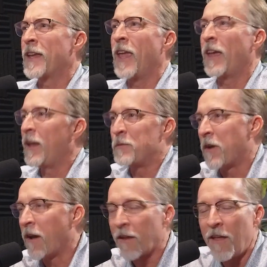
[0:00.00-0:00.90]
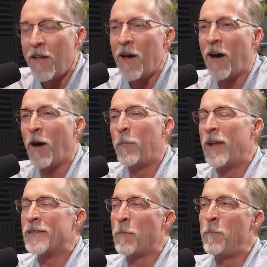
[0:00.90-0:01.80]
I can't keep track,
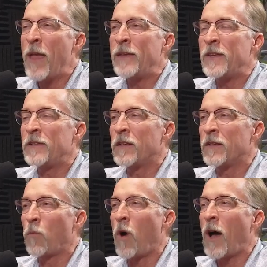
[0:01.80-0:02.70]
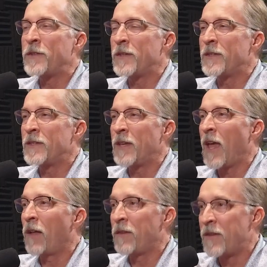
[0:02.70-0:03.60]
but it's amazing to watch and see
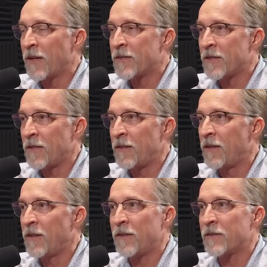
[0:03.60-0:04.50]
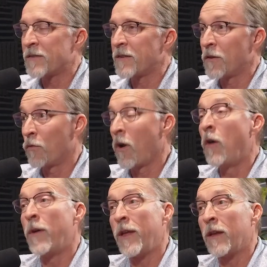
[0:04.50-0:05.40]
how Dickson is
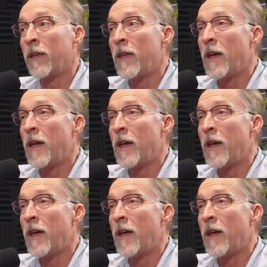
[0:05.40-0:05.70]
growing,